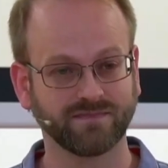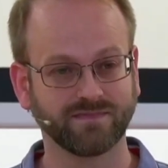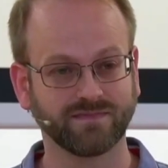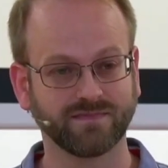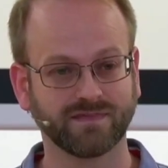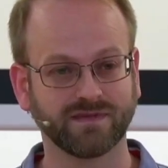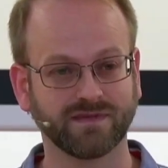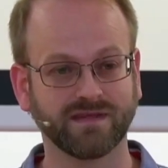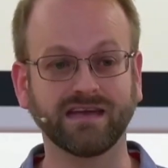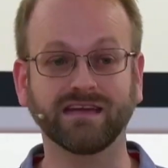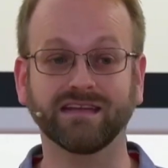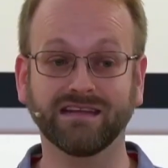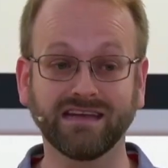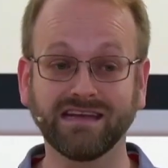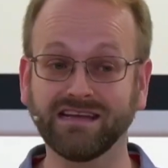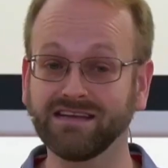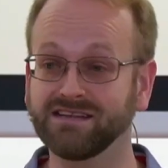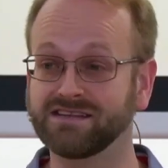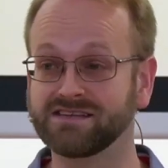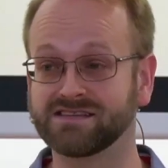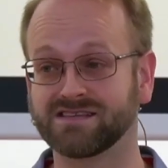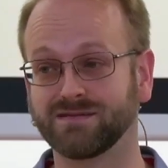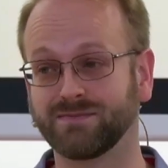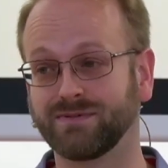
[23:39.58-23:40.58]
It
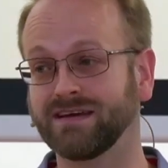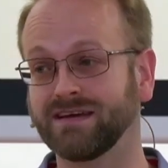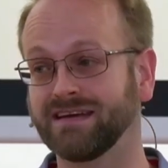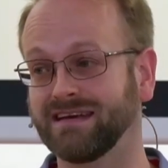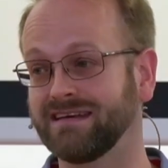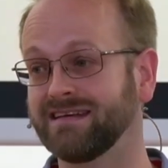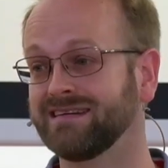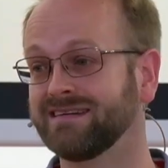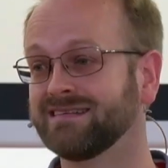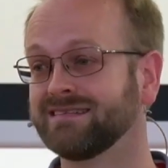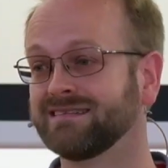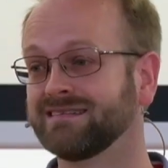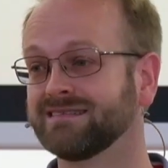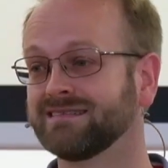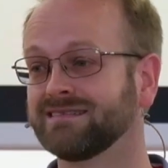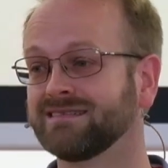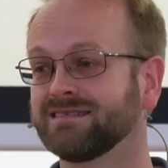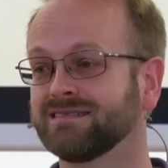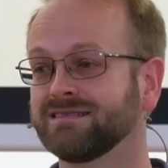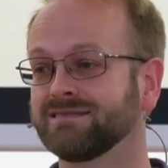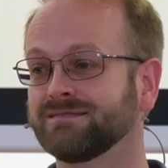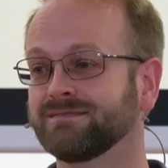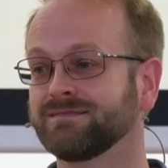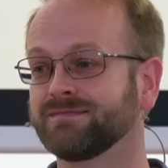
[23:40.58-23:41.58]
needs to be
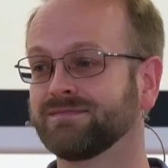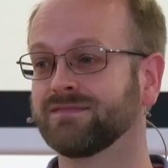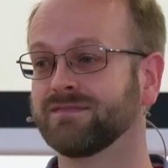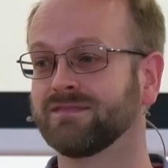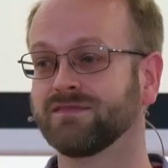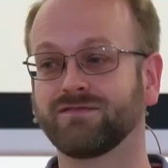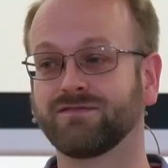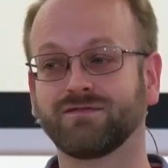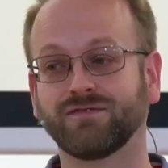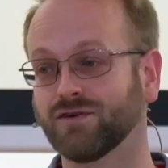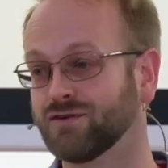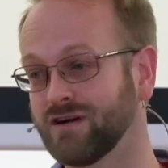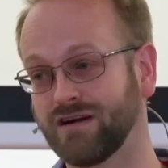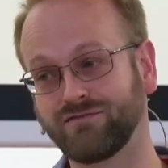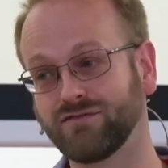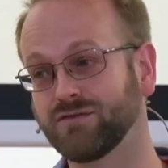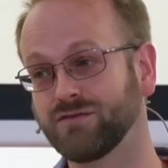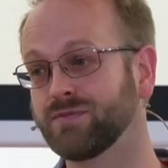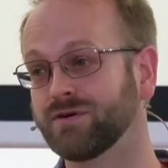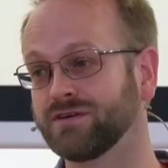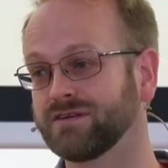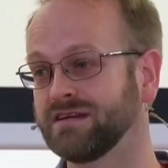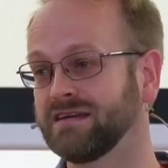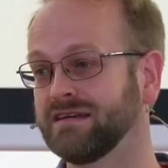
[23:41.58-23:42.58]
for
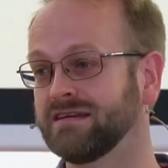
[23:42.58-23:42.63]
everybody.